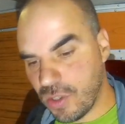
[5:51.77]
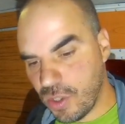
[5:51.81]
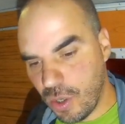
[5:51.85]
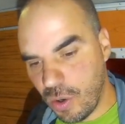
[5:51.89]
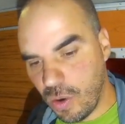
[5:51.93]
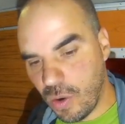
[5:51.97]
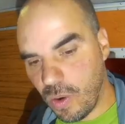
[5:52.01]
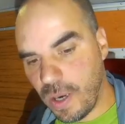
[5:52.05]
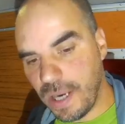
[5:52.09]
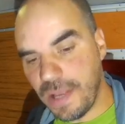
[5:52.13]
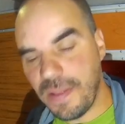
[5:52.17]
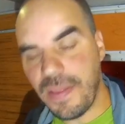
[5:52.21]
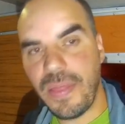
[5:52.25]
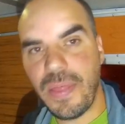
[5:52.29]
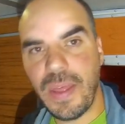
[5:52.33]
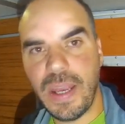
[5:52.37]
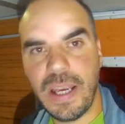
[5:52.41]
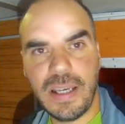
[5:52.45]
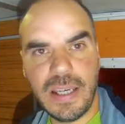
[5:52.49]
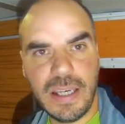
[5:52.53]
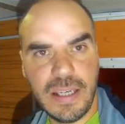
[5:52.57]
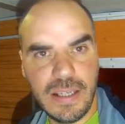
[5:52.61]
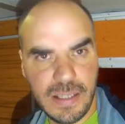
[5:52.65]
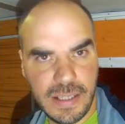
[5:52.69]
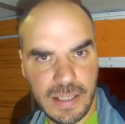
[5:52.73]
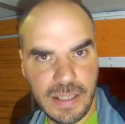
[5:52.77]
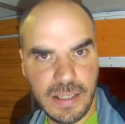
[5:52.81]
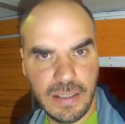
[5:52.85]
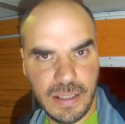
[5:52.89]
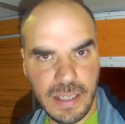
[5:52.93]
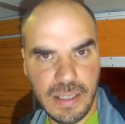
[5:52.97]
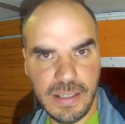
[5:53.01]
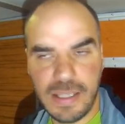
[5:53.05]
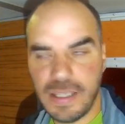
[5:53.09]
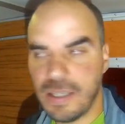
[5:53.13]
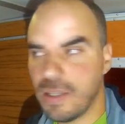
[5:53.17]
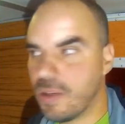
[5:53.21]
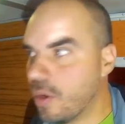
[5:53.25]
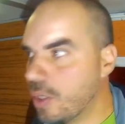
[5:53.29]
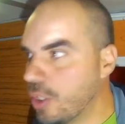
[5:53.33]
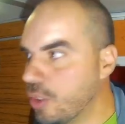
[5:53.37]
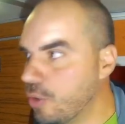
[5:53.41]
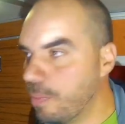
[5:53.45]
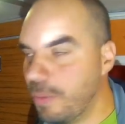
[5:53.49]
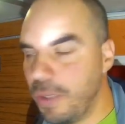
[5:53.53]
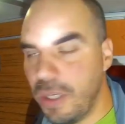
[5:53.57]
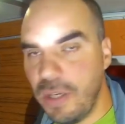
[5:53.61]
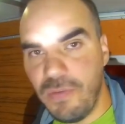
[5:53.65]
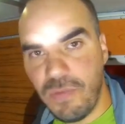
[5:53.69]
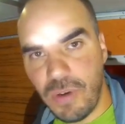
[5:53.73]
So I think this is going
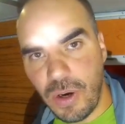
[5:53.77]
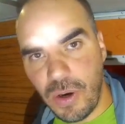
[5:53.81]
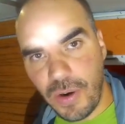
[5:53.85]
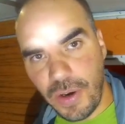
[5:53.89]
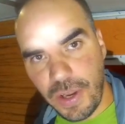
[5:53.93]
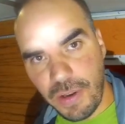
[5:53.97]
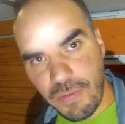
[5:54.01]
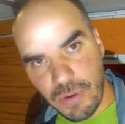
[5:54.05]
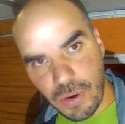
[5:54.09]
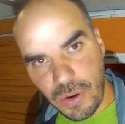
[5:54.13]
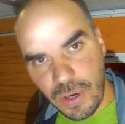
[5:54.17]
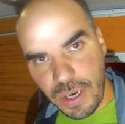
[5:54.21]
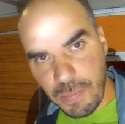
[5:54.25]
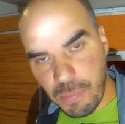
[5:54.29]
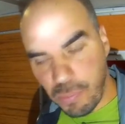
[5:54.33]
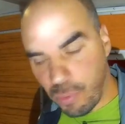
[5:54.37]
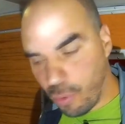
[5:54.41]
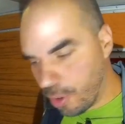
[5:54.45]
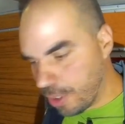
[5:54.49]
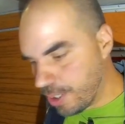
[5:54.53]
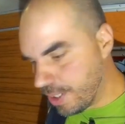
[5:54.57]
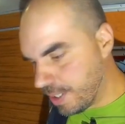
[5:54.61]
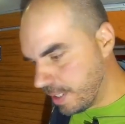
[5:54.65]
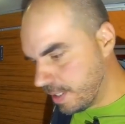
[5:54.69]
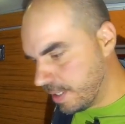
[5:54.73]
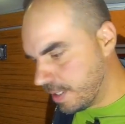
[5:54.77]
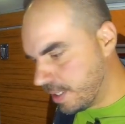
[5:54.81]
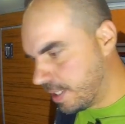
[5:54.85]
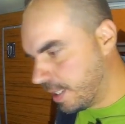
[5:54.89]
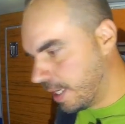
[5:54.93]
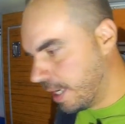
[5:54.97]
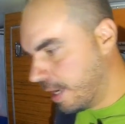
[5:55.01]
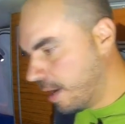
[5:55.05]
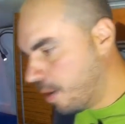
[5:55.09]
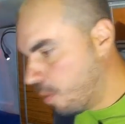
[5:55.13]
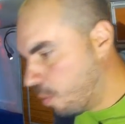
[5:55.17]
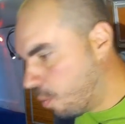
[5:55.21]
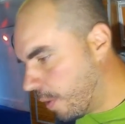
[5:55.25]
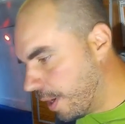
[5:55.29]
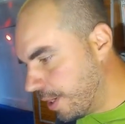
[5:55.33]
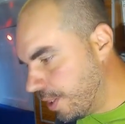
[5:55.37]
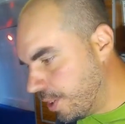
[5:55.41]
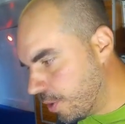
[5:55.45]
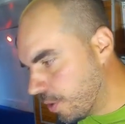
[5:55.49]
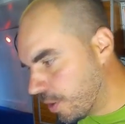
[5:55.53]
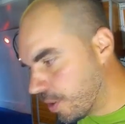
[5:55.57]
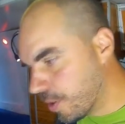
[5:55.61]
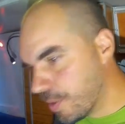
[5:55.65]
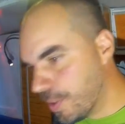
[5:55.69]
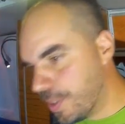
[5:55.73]
to be very, very important
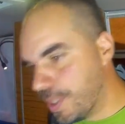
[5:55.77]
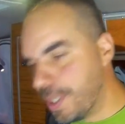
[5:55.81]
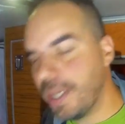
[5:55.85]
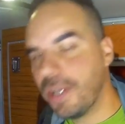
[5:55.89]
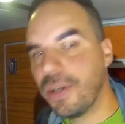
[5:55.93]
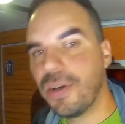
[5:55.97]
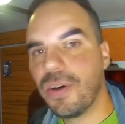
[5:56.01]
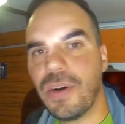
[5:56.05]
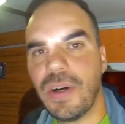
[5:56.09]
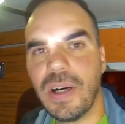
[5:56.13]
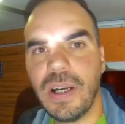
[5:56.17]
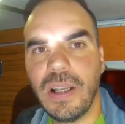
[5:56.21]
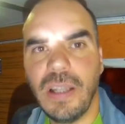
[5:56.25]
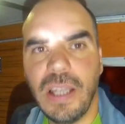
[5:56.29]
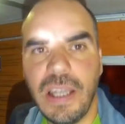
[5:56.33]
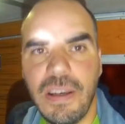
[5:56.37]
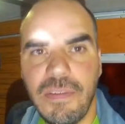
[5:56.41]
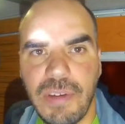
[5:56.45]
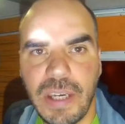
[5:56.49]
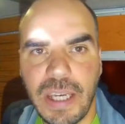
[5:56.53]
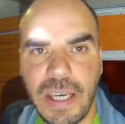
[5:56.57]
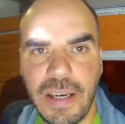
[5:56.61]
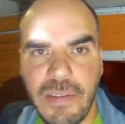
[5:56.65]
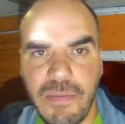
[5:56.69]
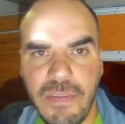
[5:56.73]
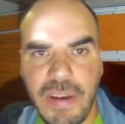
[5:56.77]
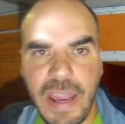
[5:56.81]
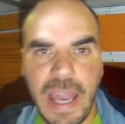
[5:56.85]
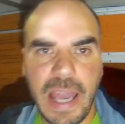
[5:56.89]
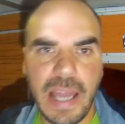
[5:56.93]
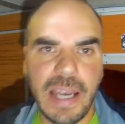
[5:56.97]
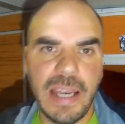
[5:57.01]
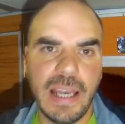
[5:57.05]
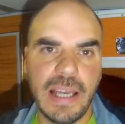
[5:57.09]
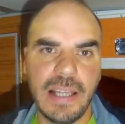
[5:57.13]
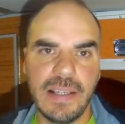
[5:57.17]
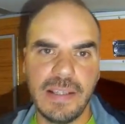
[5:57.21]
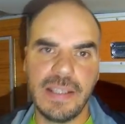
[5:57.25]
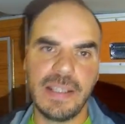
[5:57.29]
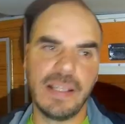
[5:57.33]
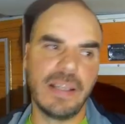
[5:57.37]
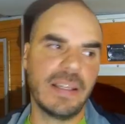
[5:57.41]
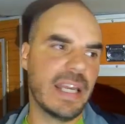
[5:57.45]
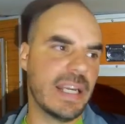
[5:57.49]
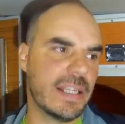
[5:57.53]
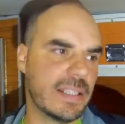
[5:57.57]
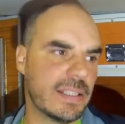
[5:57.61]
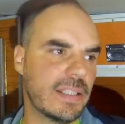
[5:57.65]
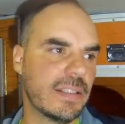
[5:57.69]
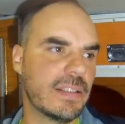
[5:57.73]
when you consider living in a van and
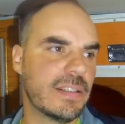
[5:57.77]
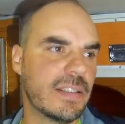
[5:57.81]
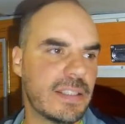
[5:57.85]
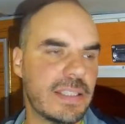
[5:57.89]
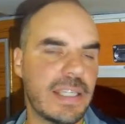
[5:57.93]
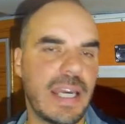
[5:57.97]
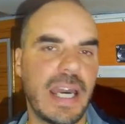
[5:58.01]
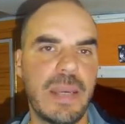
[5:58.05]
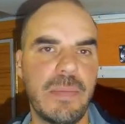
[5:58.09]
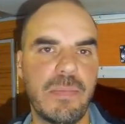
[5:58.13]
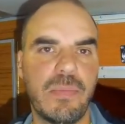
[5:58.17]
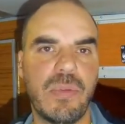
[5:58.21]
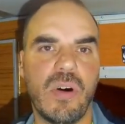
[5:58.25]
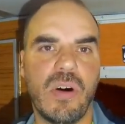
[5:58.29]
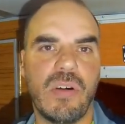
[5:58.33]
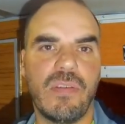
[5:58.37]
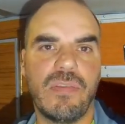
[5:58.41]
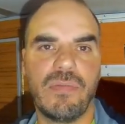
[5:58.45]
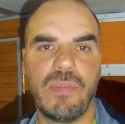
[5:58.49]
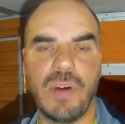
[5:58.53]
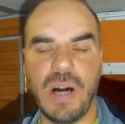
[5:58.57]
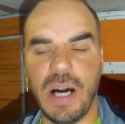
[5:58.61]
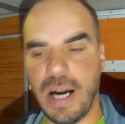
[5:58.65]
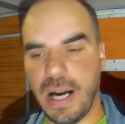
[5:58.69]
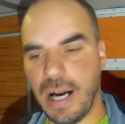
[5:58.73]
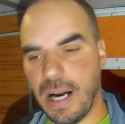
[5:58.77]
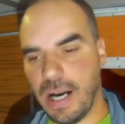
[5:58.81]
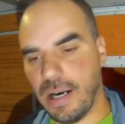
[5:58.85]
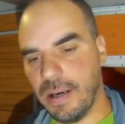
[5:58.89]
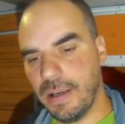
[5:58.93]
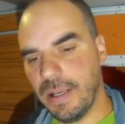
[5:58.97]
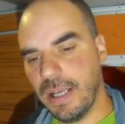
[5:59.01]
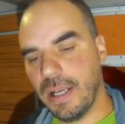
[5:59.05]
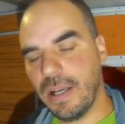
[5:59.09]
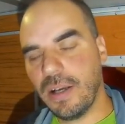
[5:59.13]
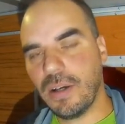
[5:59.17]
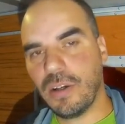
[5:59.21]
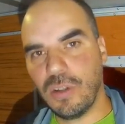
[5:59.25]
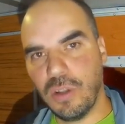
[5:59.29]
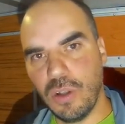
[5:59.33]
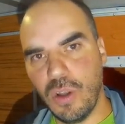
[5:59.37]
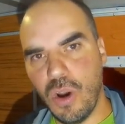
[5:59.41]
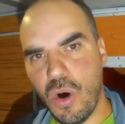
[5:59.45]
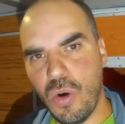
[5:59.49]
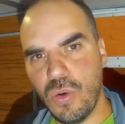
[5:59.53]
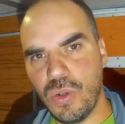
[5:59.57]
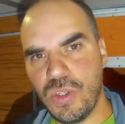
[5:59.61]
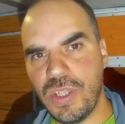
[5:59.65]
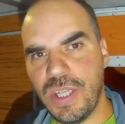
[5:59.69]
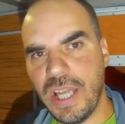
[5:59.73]
selecting the type of
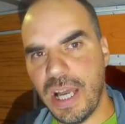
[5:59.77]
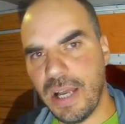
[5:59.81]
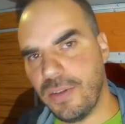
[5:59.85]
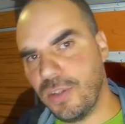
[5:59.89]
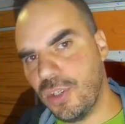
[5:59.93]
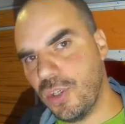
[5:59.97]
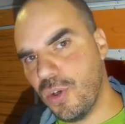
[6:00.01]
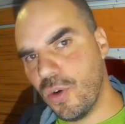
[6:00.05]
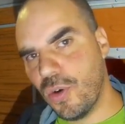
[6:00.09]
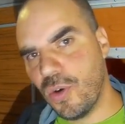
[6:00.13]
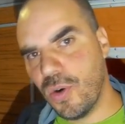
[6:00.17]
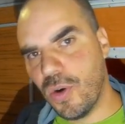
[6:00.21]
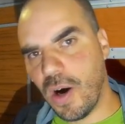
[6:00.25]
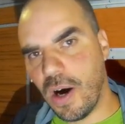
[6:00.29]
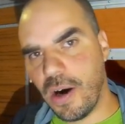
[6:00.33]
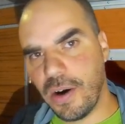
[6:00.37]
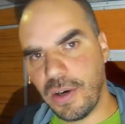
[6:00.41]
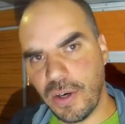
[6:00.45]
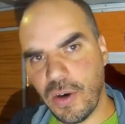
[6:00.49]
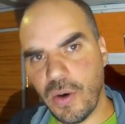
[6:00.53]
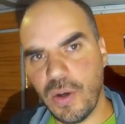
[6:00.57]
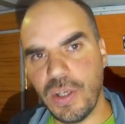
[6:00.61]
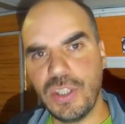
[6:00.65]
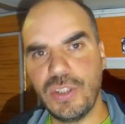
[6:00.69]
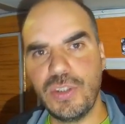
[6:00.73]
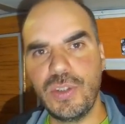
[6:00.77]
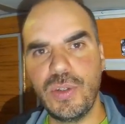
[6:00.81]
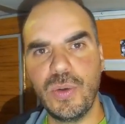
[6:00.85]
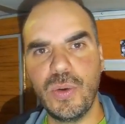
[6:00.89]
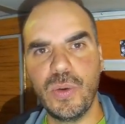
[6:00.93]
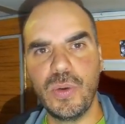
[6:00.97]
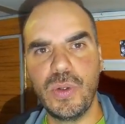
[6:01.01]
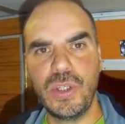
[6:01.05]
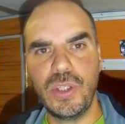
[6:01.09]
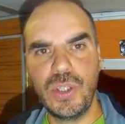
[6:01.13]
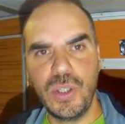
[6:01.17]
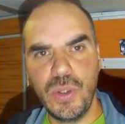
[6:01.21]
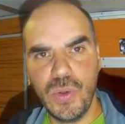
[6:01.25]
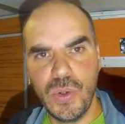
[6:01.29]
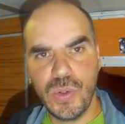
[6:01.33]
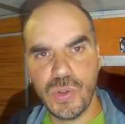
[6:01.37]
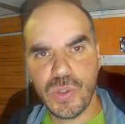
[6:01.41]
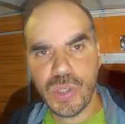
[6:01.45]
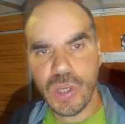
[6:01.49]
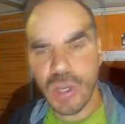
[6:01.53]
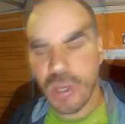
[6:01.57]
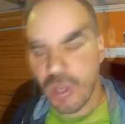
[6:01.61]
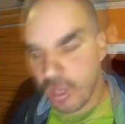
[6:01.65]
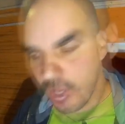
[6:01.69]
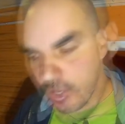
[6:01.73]
clothes that you are going to
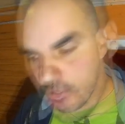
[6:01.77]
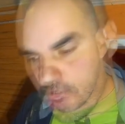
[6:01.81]
use.